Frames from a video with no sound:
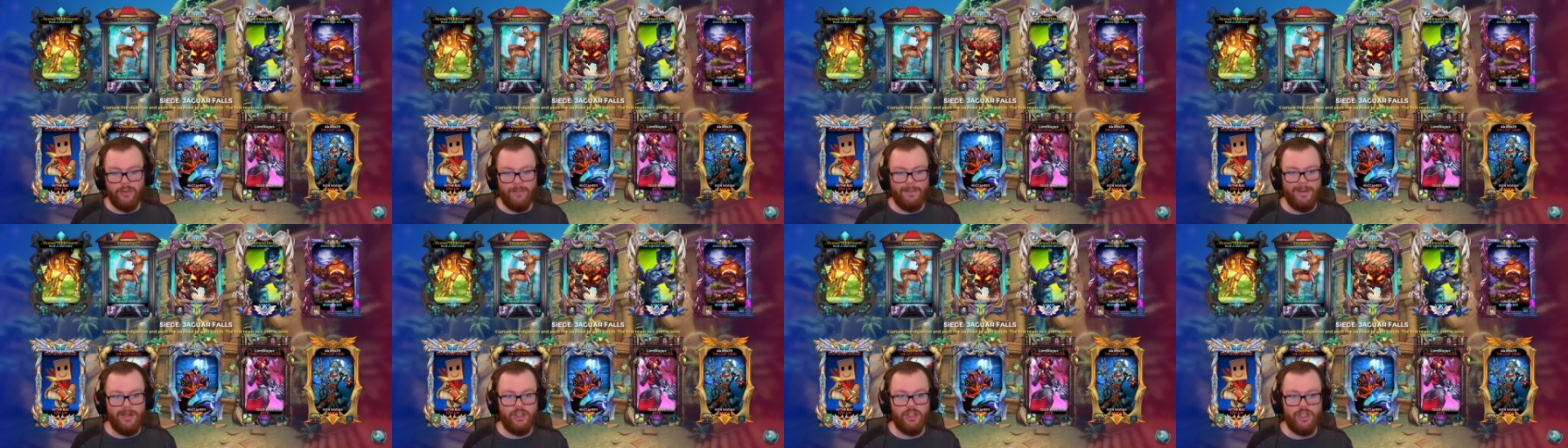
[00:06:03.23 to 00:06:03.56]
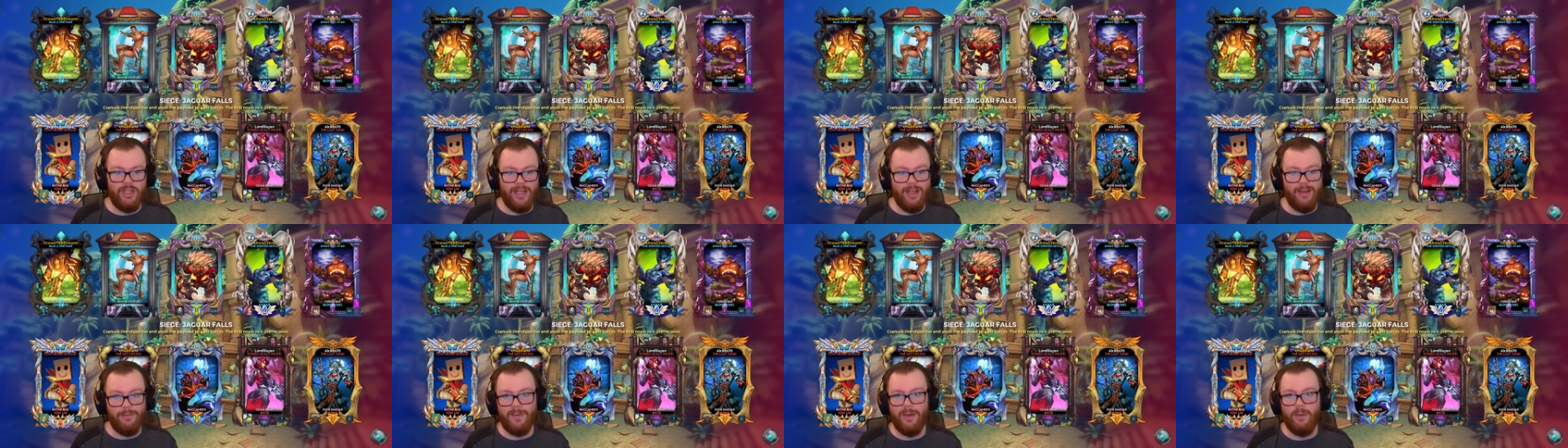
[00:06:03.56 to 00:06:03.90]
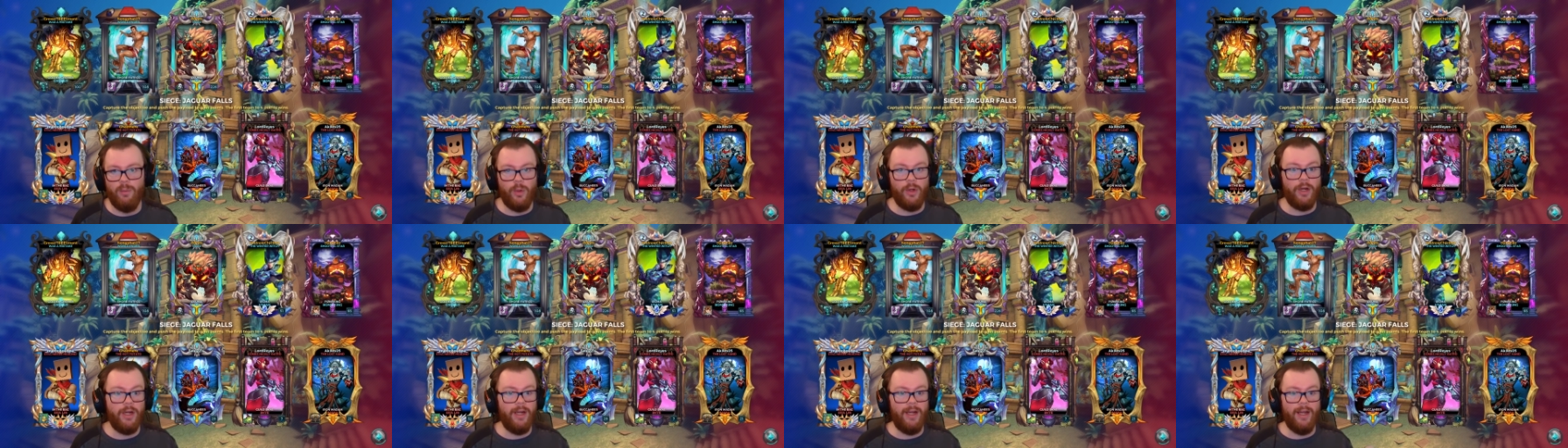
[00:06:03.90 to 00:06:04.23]
I'm actually going to have my
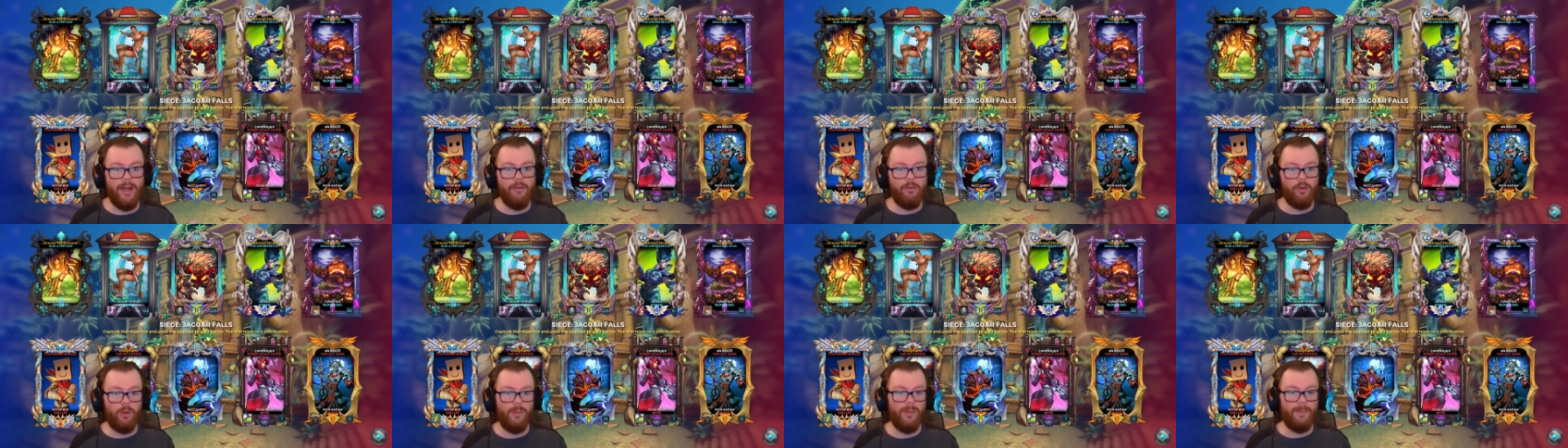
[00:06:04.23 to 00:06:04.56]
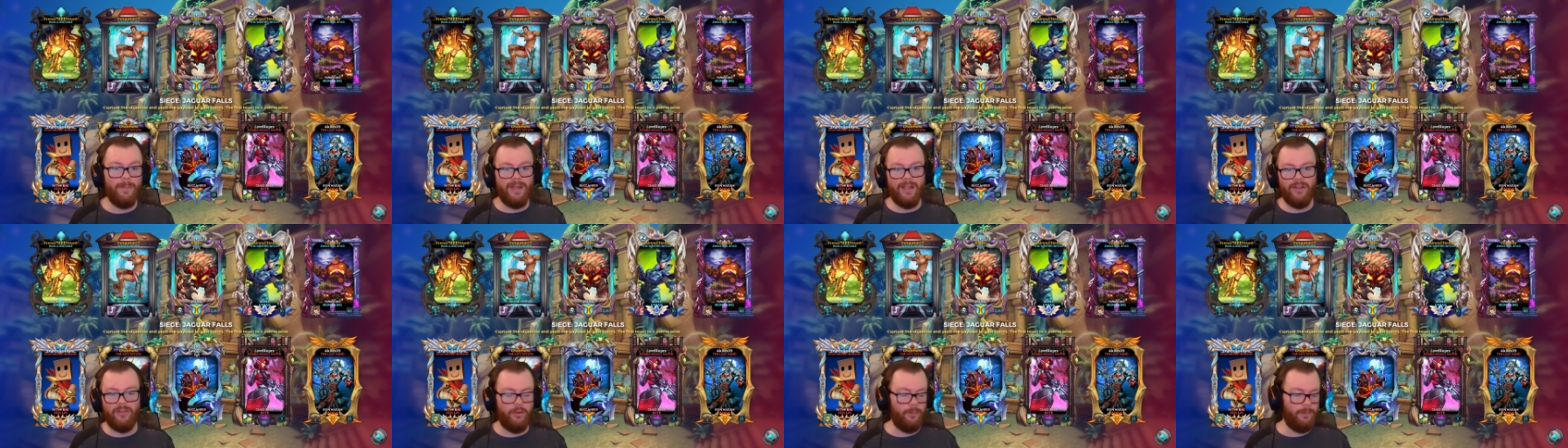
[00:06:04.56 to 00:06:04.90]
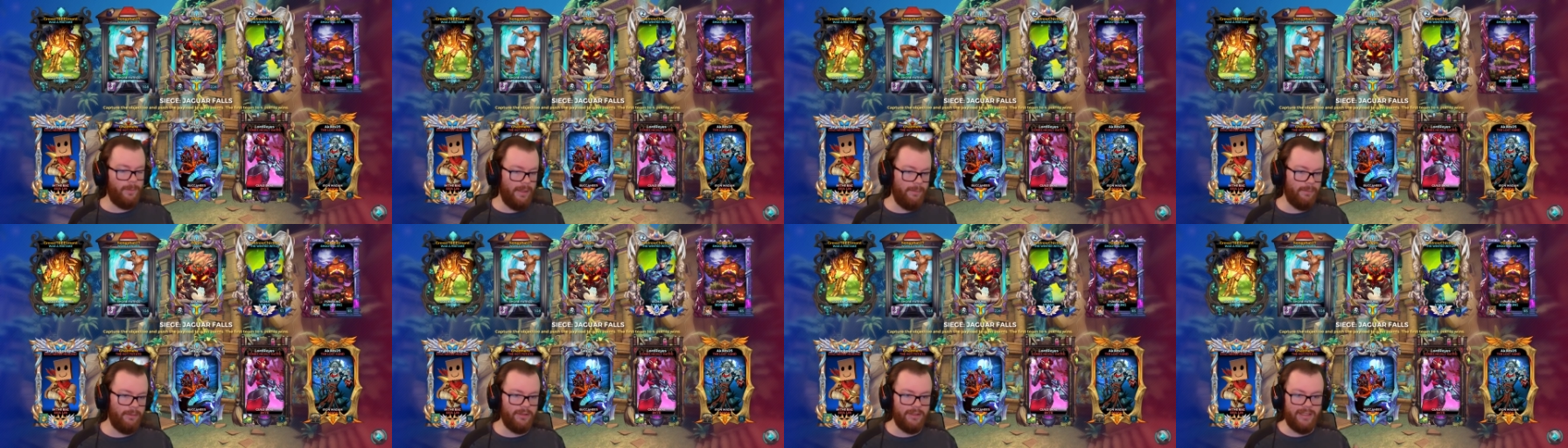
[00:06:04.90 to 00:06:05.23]
work cut out for me because he'll
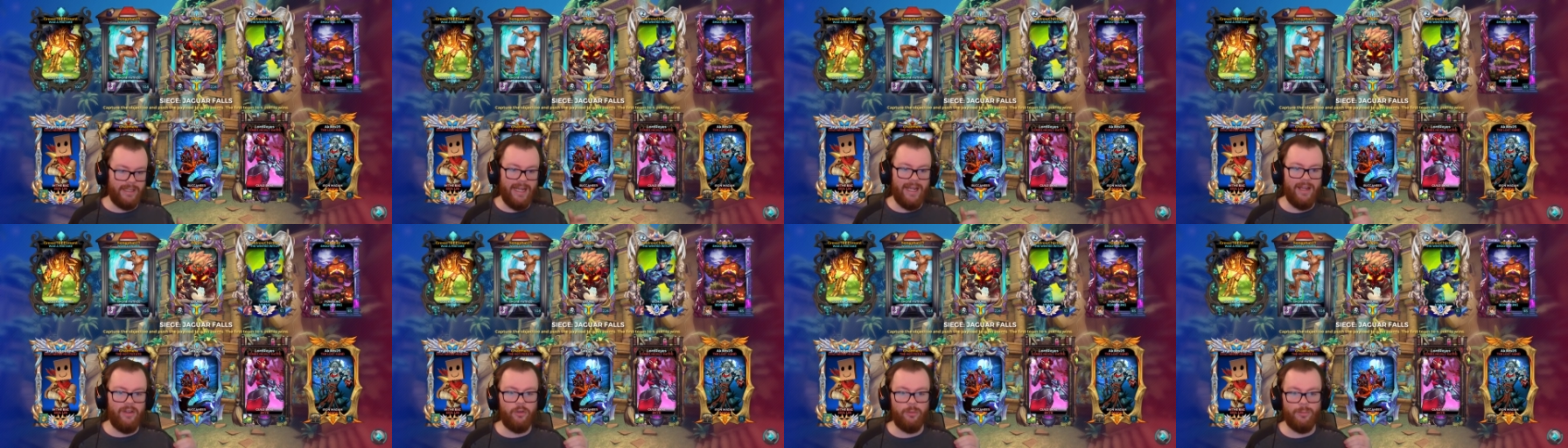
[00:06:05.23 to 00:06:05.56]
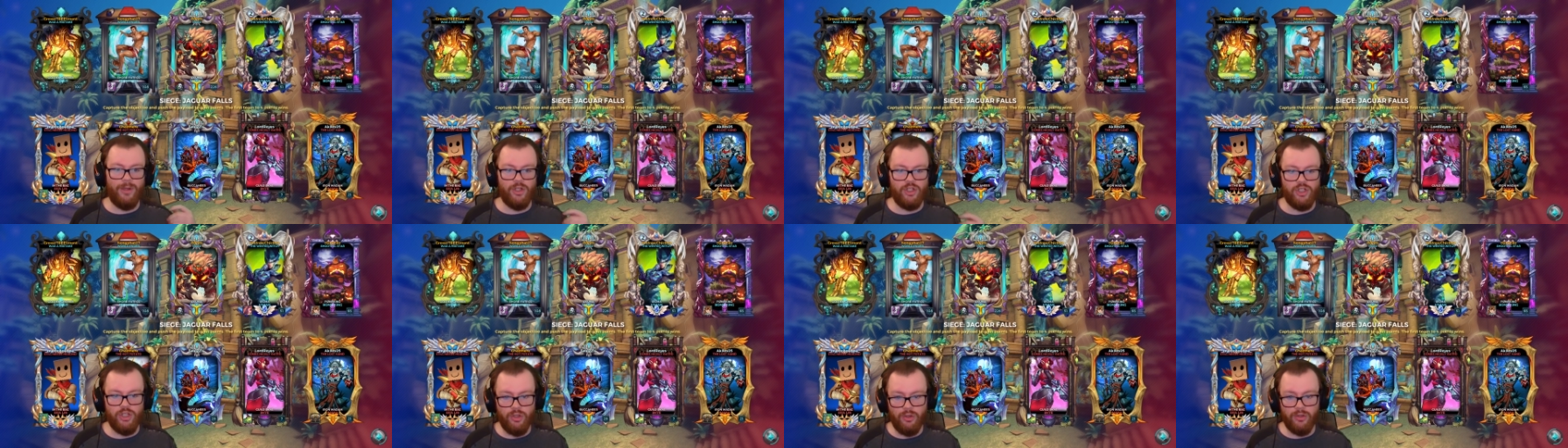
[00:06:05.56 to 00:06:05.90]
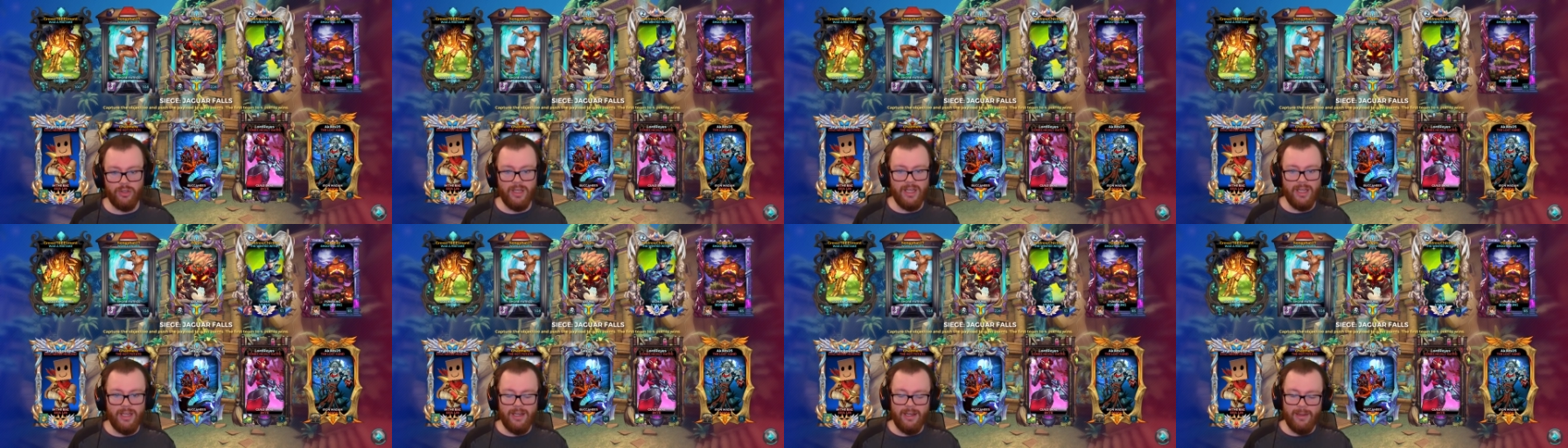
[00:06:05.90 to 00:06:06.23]
be able to cancel my
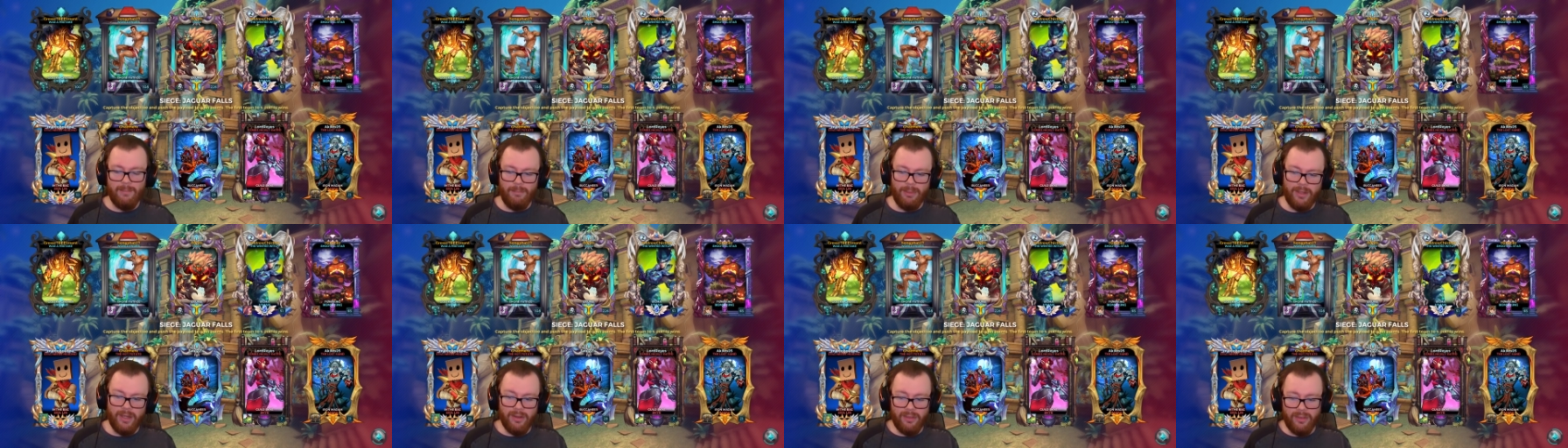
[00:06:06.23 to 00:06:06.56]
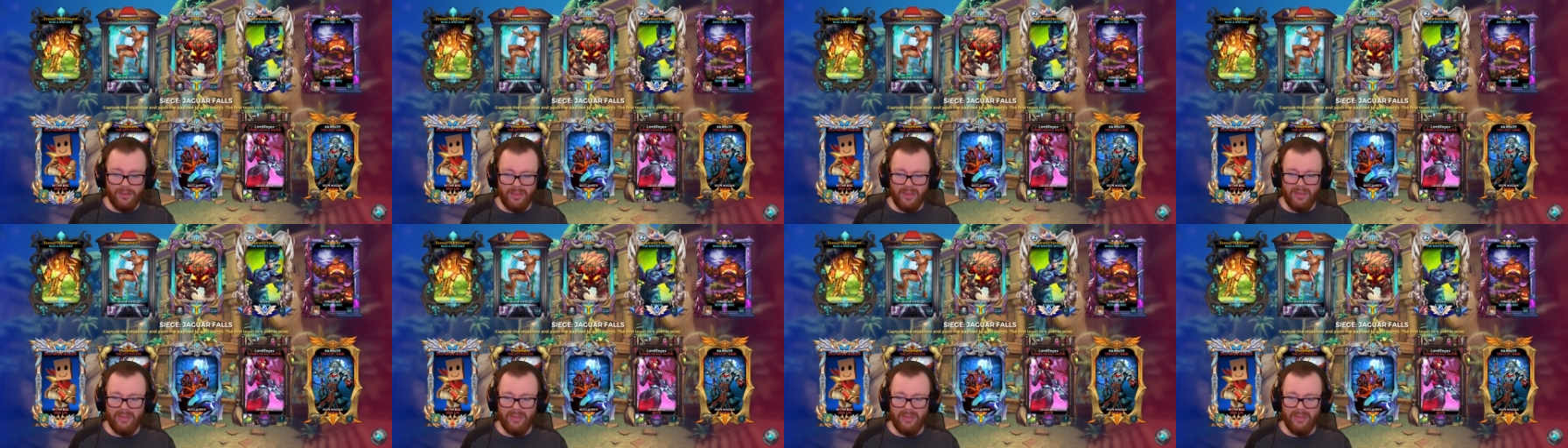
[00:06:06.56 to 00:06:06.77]
shield. But other than